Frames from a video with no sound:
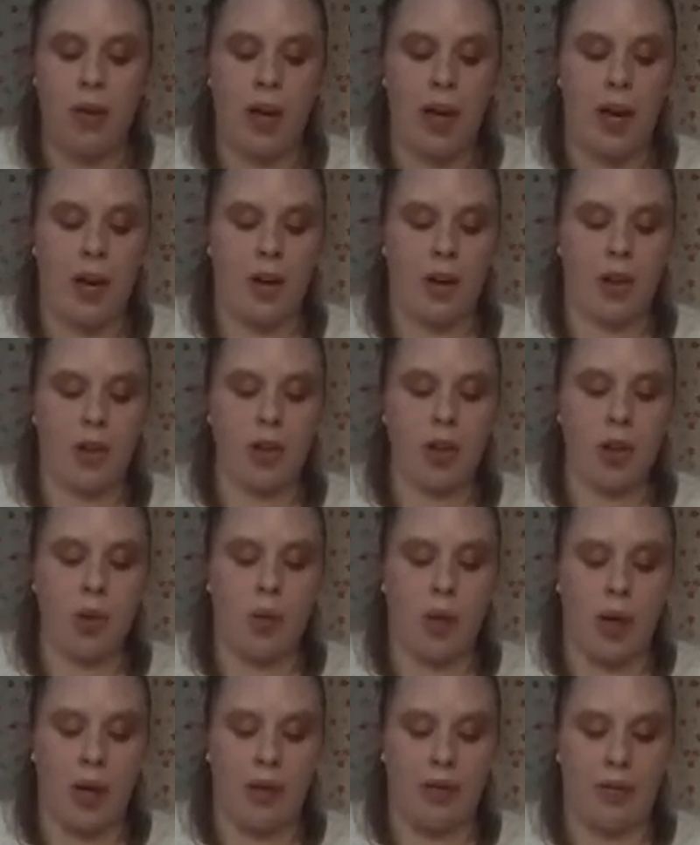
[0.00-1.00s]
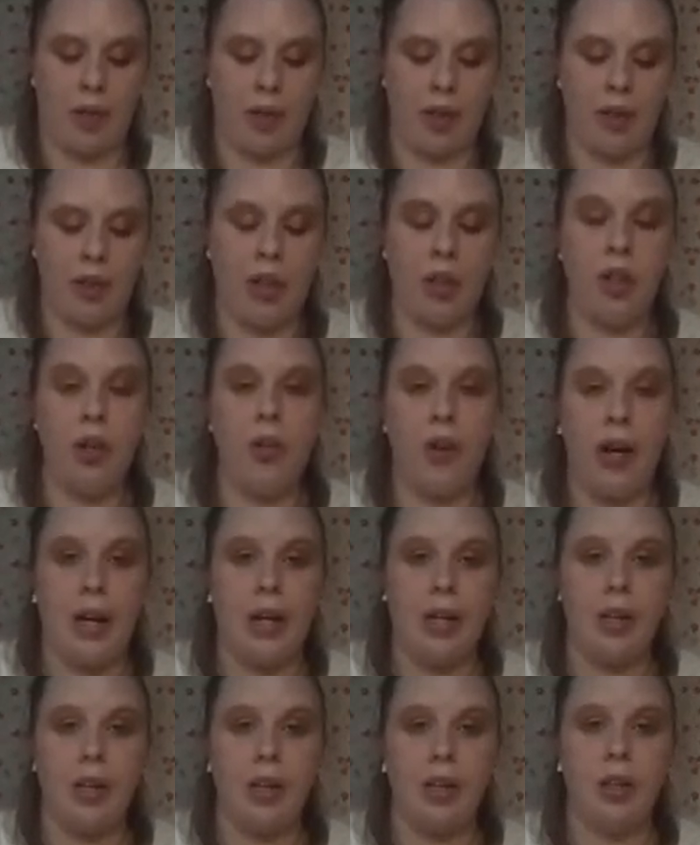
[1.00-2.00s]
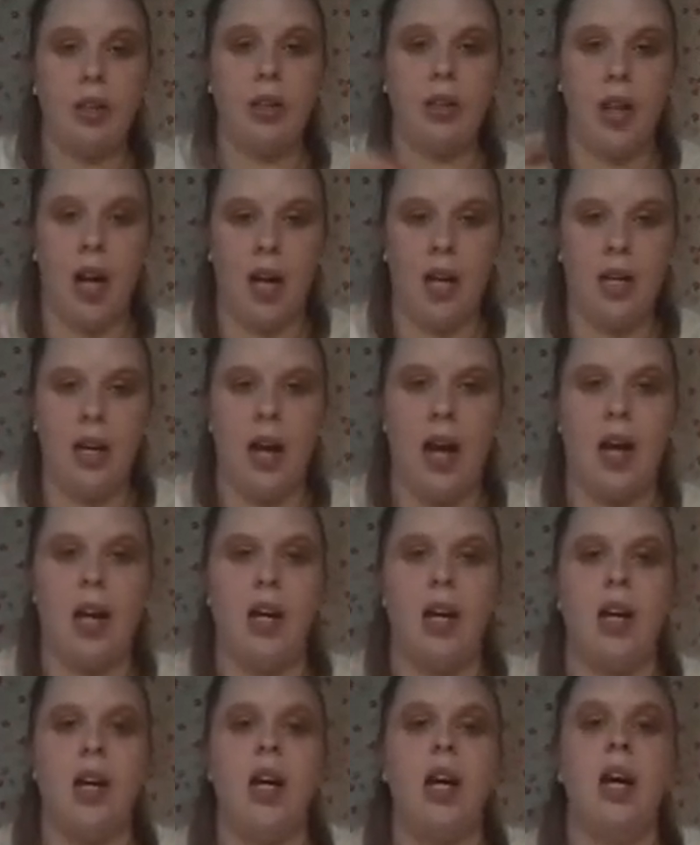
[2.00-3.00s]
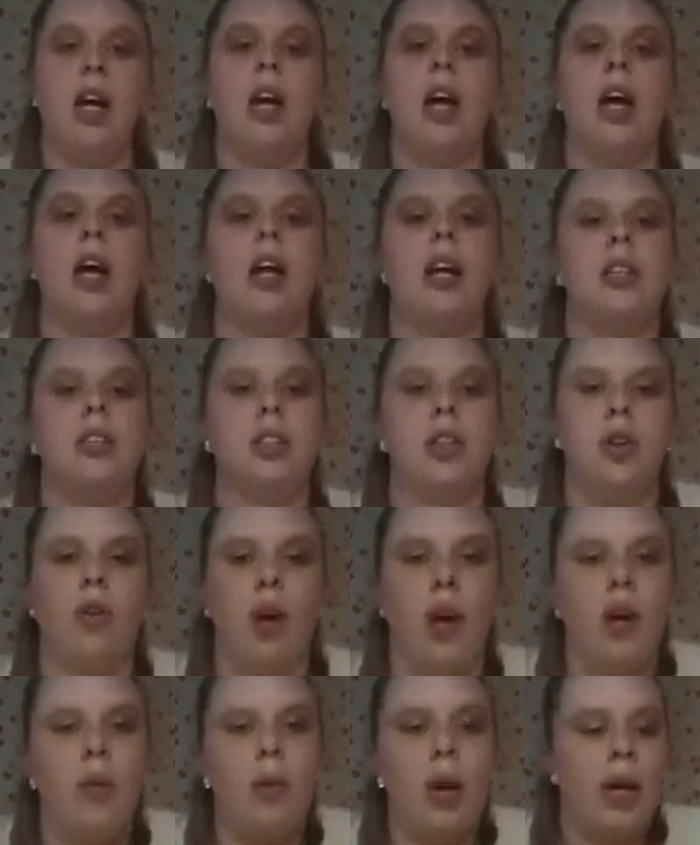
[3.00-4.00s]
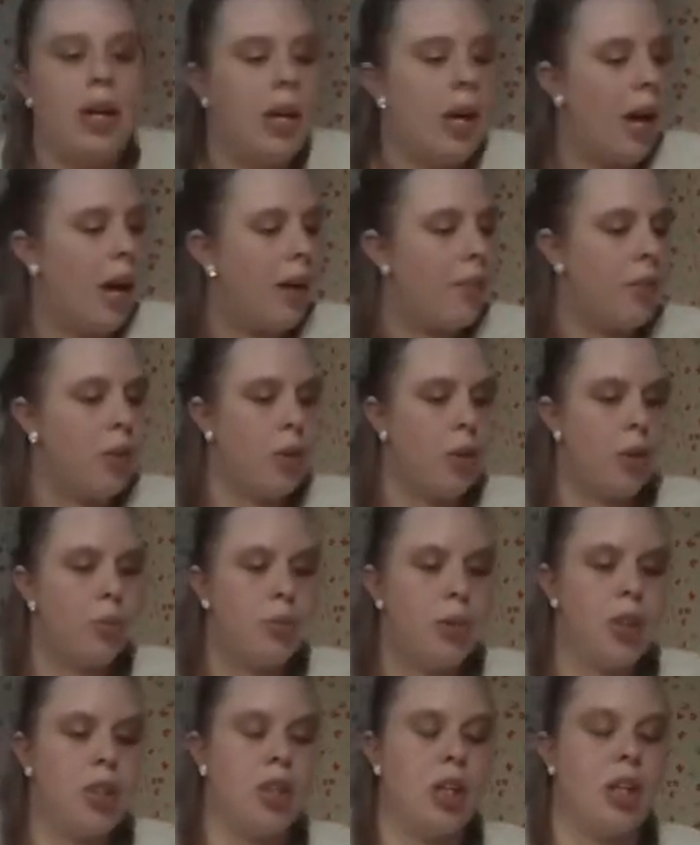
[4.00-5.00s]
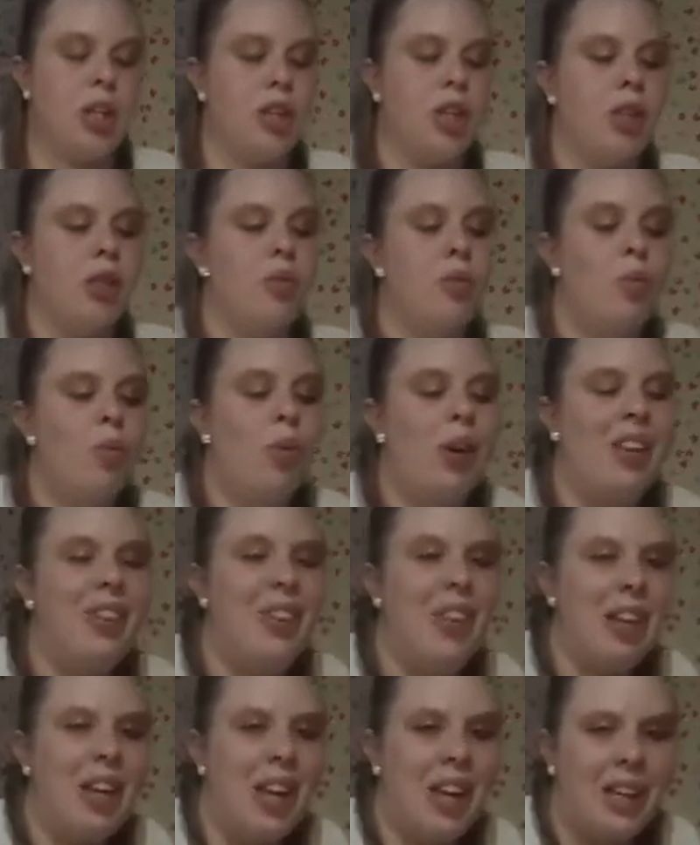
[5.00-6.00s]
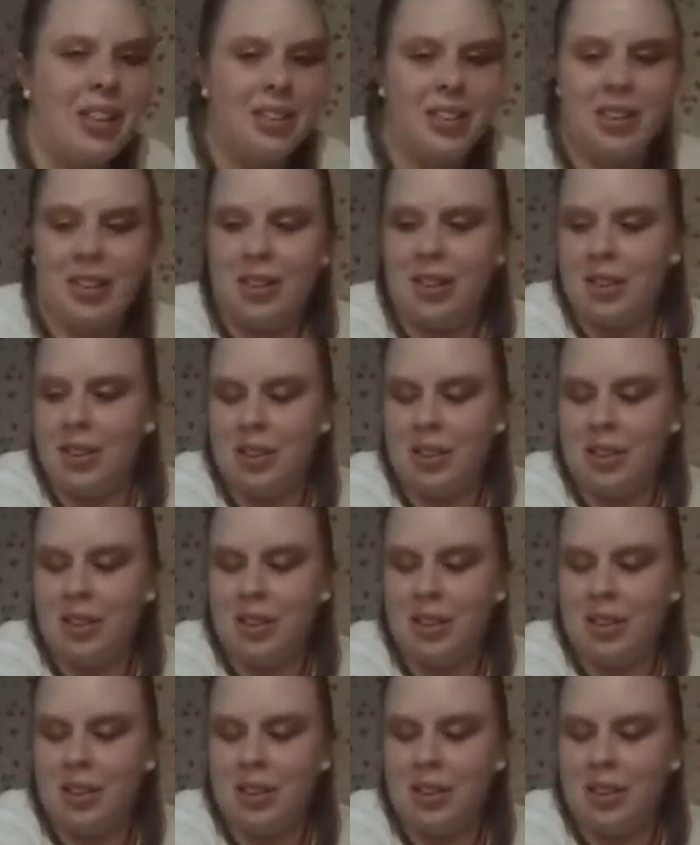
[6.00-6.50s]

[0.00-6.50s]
arrow to whatever it's doing that day. And it's a great way to have a group discussion with the kids.